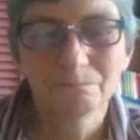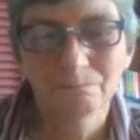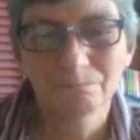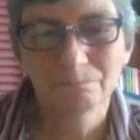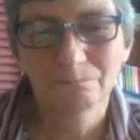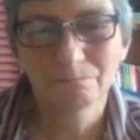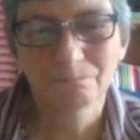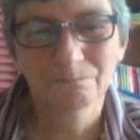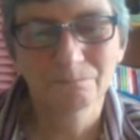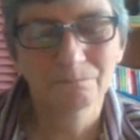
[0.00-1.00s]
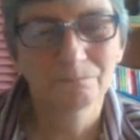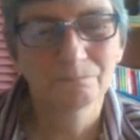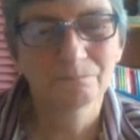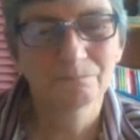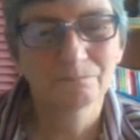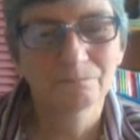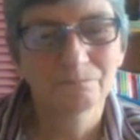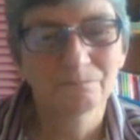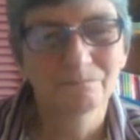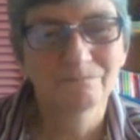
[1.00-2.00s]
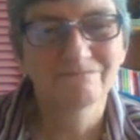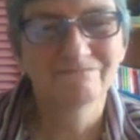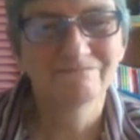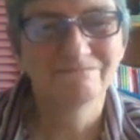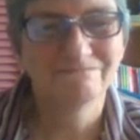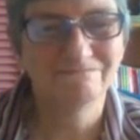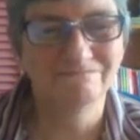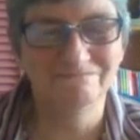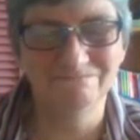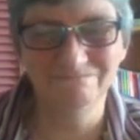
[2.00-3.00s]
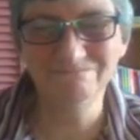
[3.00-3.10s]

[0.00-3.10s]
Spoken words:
(silent)